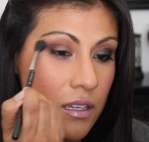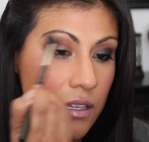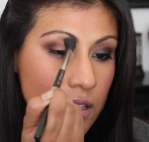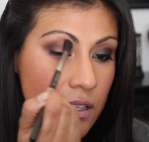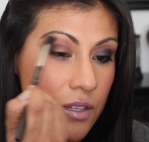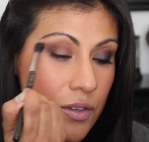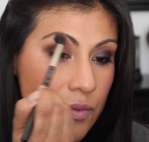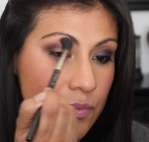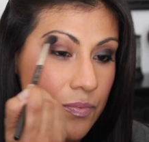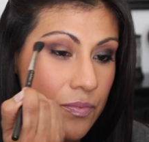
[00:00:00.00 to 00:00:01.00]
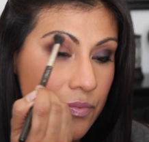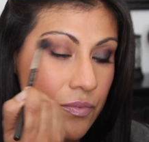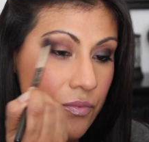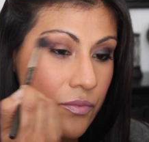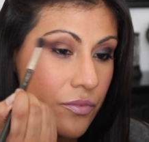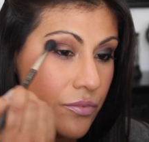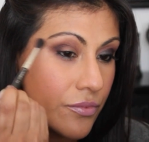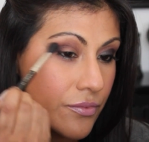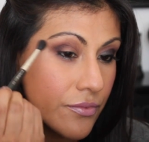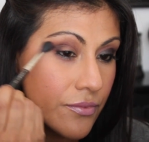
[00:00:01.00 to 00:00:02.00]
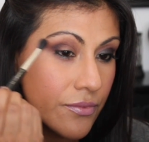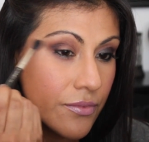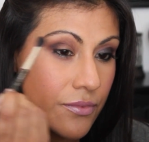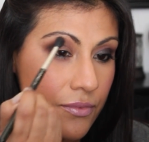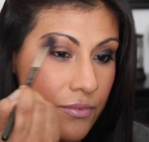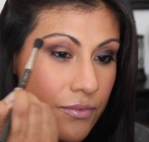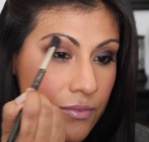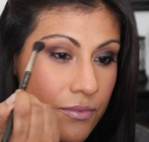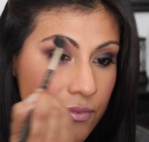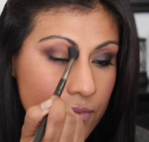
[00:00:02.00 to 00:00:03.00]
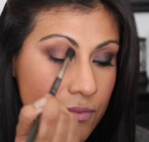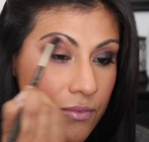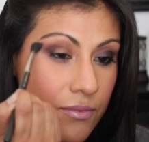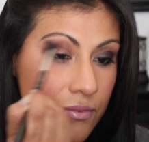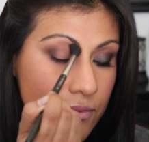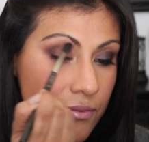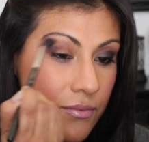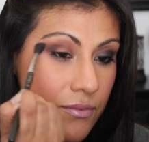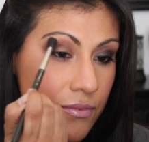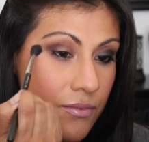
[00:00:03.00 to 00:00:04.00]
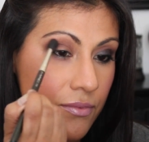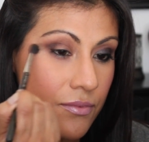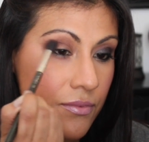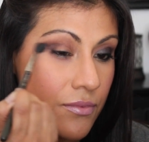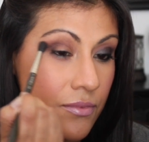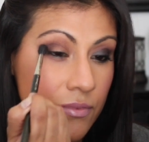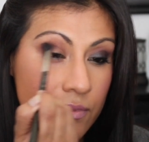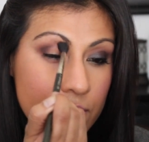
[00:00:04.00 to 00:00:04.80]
[no speech]